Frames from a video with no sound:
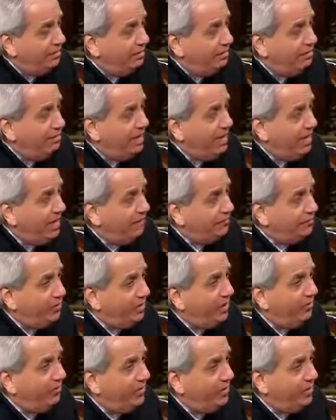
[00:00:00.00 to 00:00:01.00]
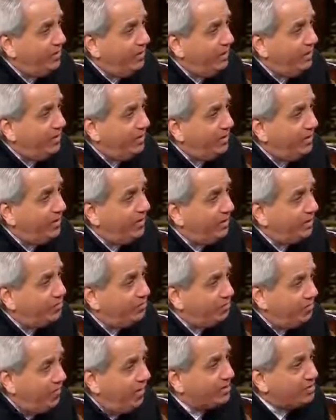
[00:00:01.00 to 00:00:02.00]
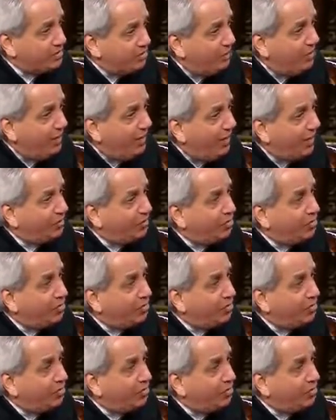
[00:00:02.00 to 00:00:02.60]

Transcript: may have to have a kidney transplant.